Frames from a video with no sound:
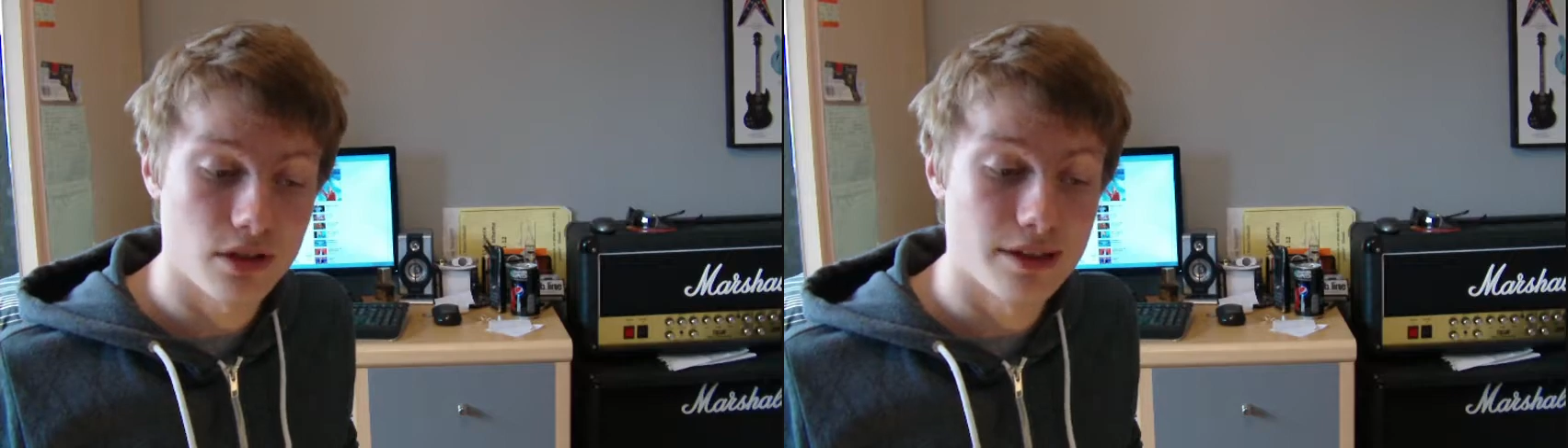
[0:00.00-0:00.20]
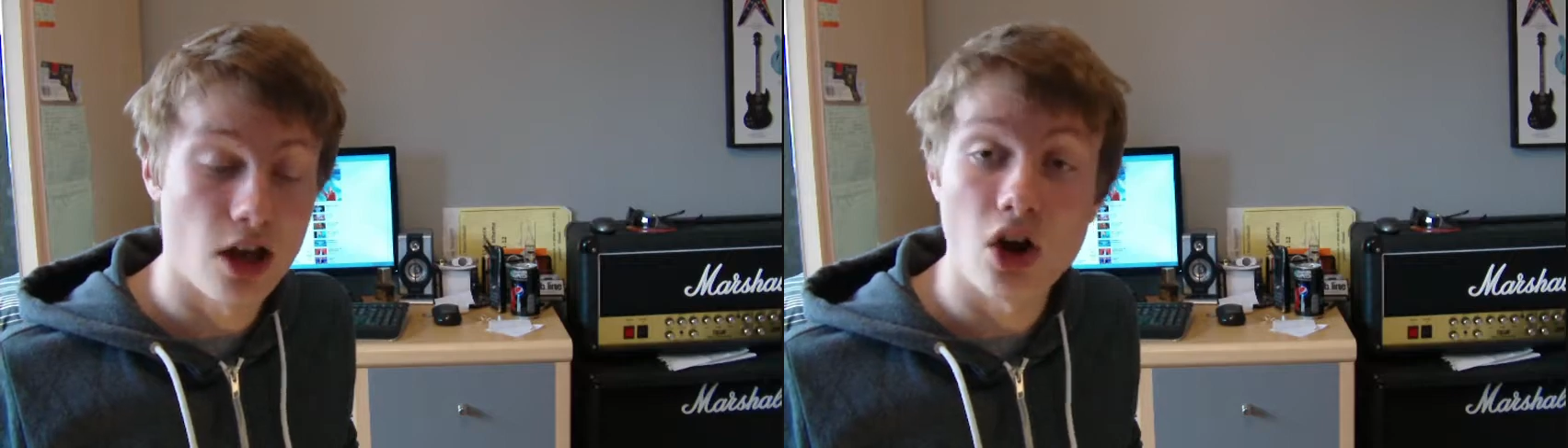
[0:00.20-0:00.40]

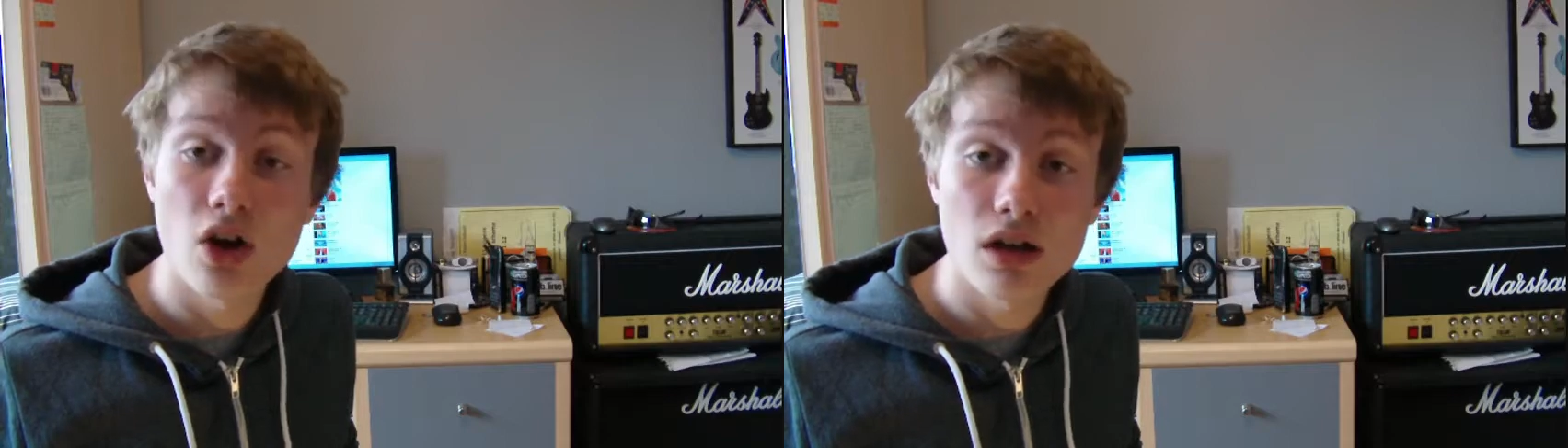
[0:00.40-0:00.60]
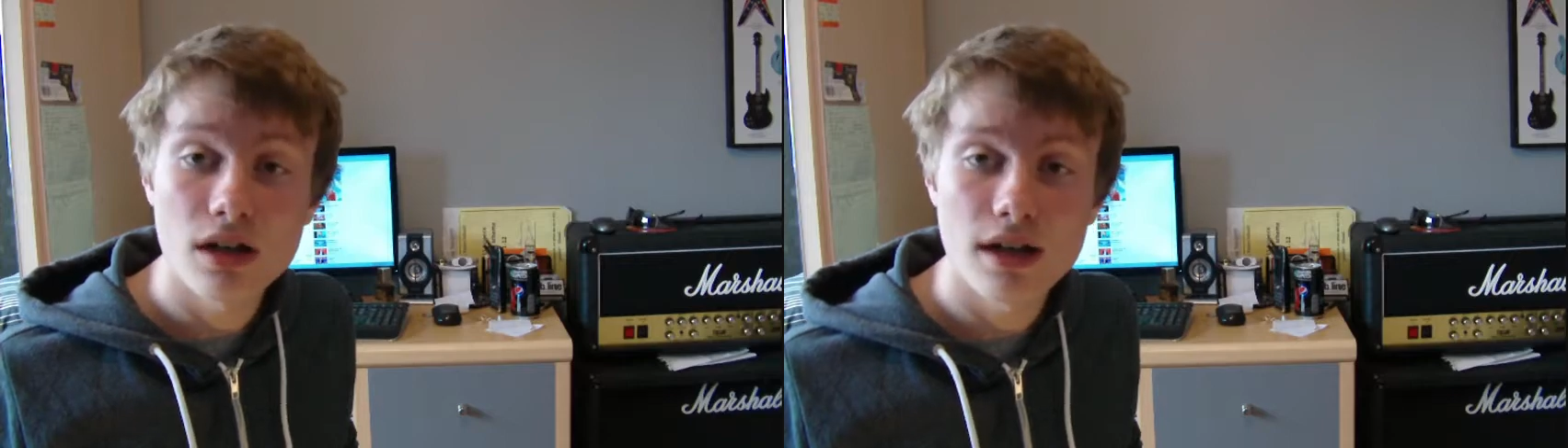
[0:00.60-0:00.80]

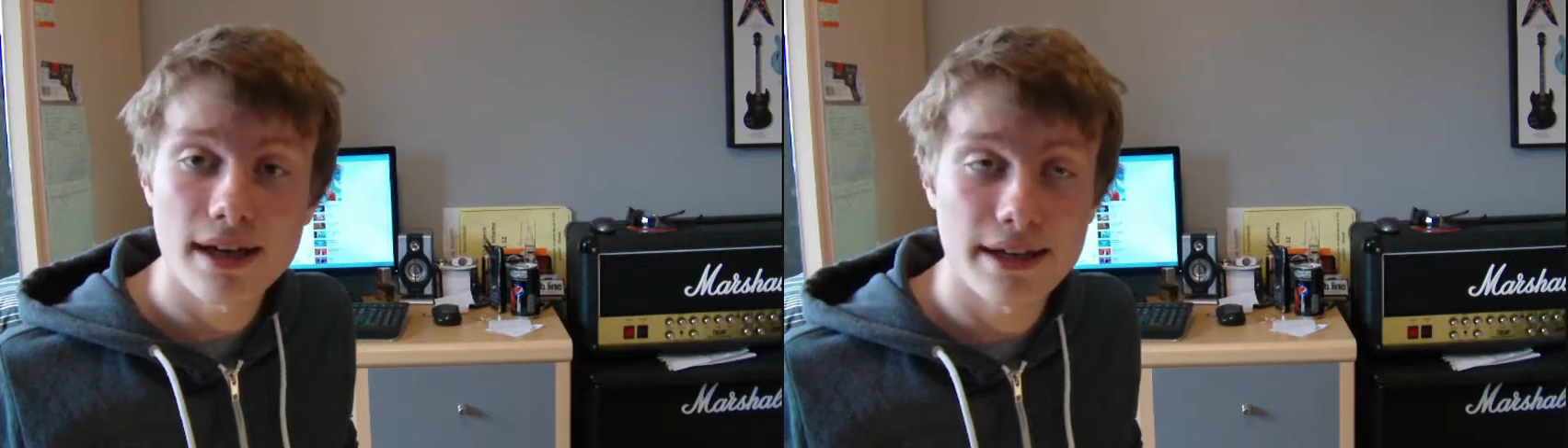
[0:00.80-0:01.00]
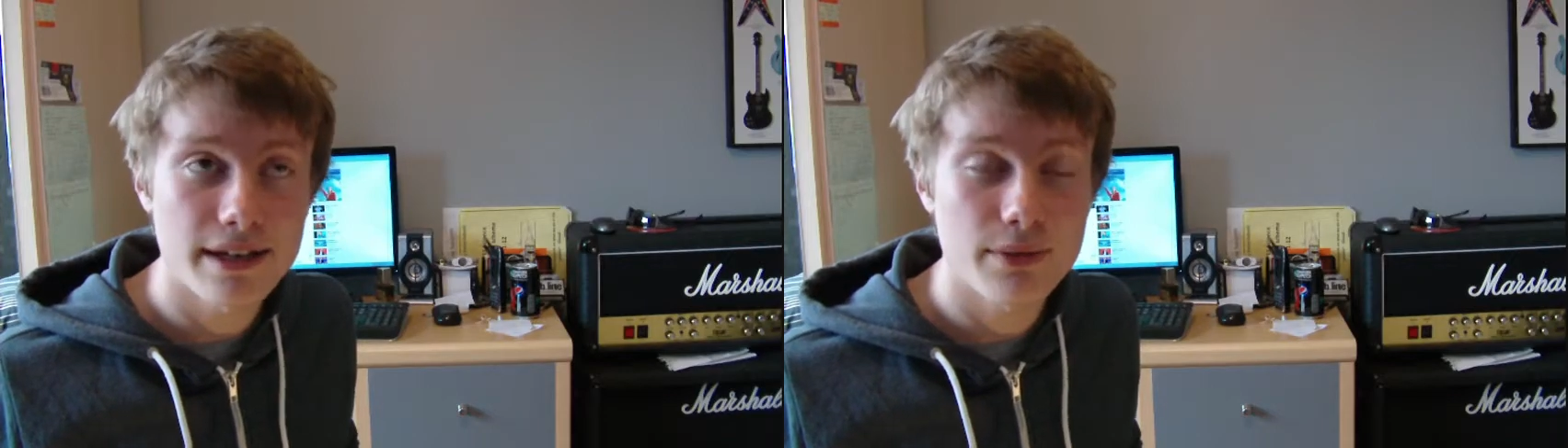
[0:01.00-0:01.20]

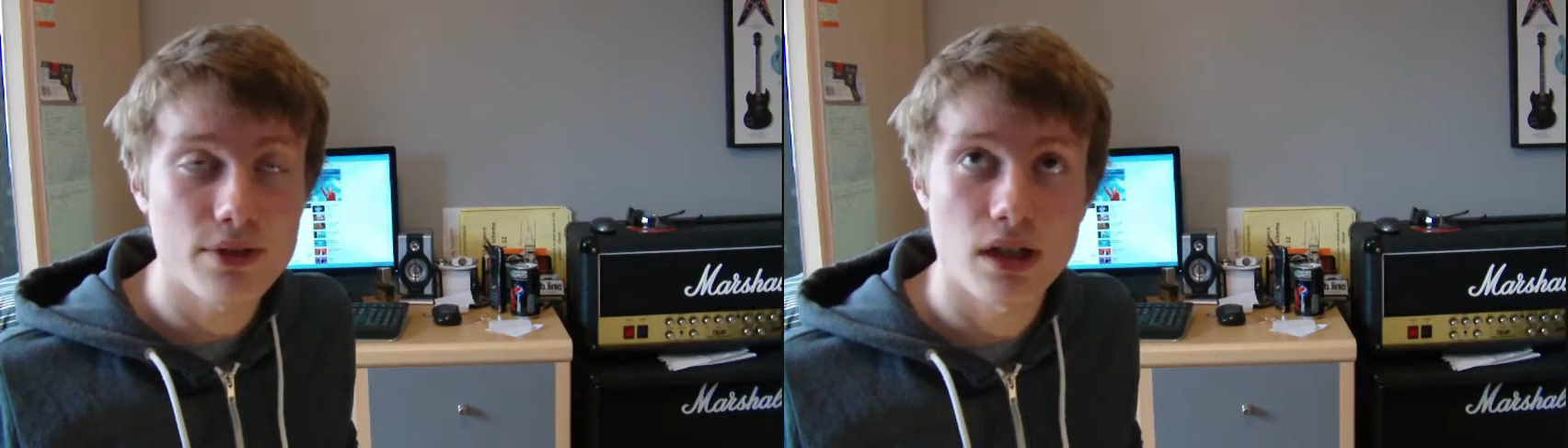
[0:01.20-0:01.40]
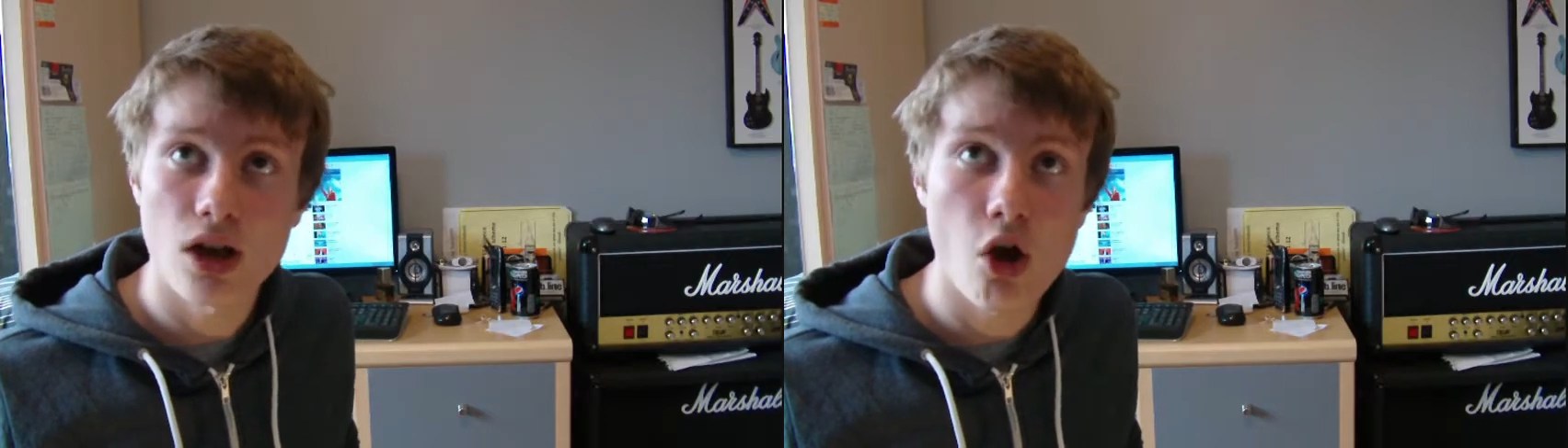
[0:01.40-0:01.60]

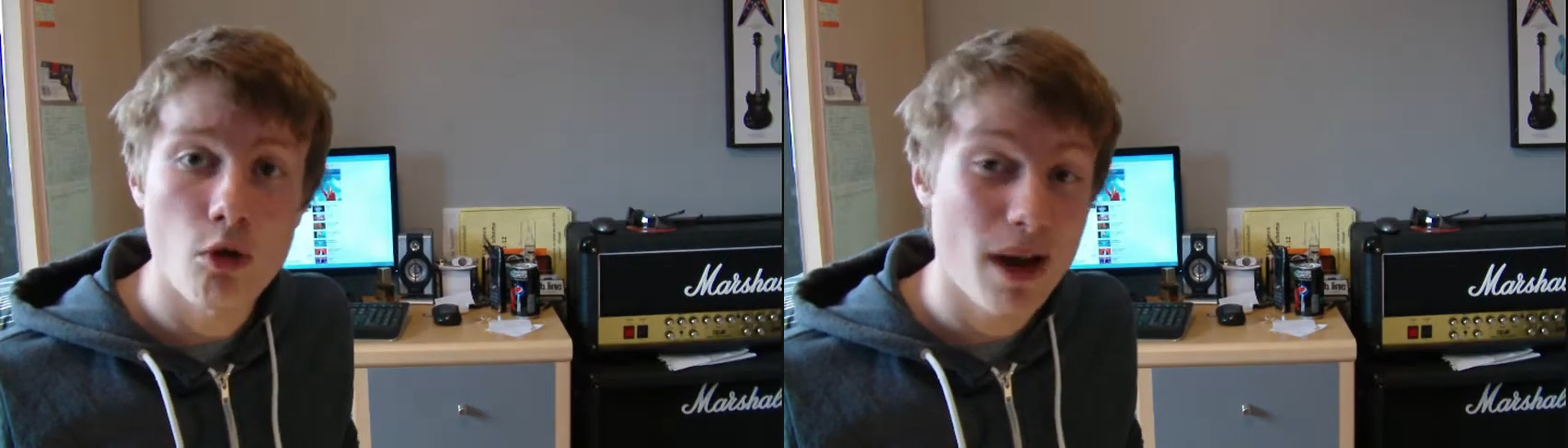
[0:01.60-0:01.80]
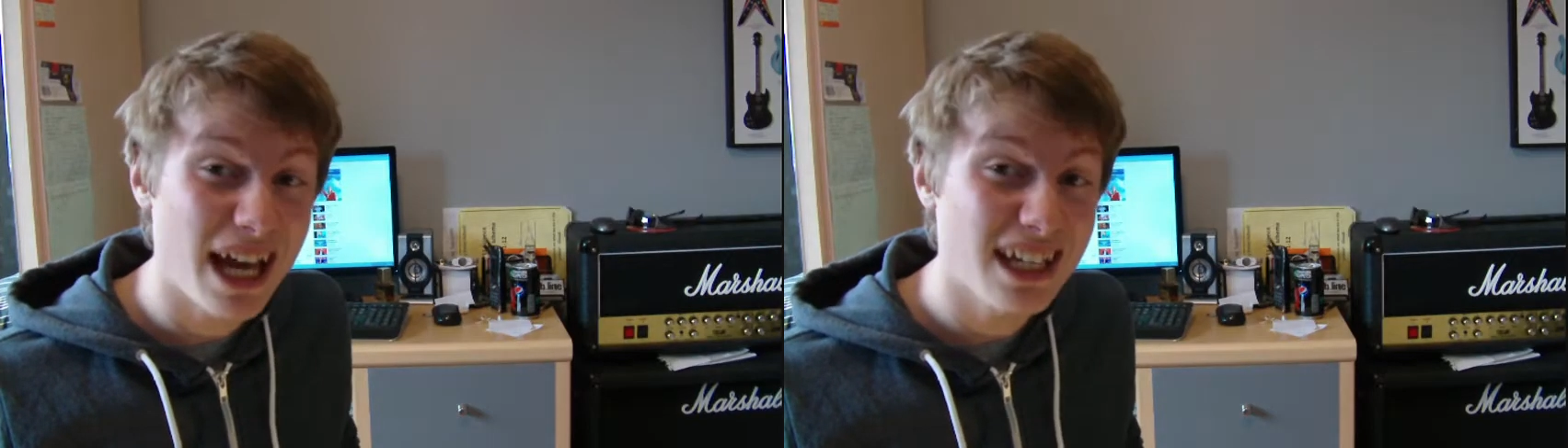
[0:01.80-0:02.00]

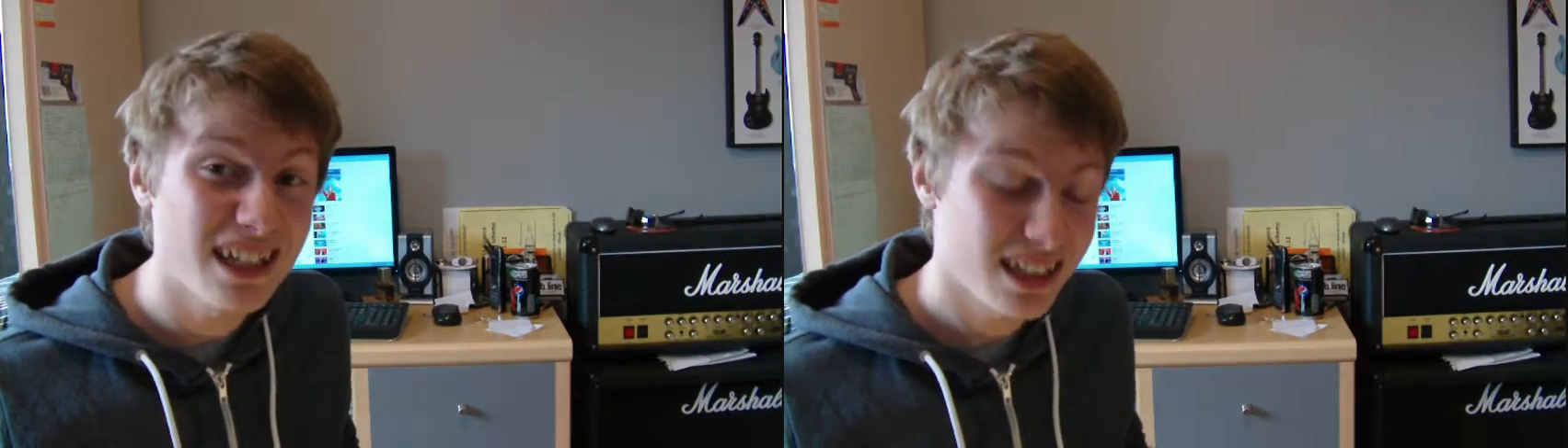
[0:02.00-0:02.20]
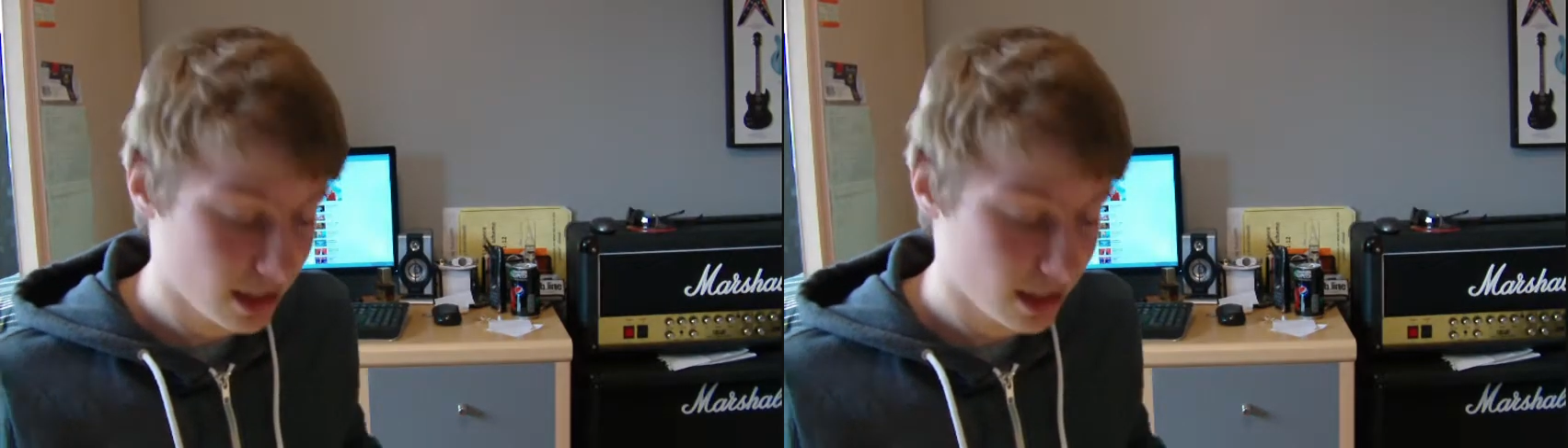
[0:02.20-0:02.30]
long May.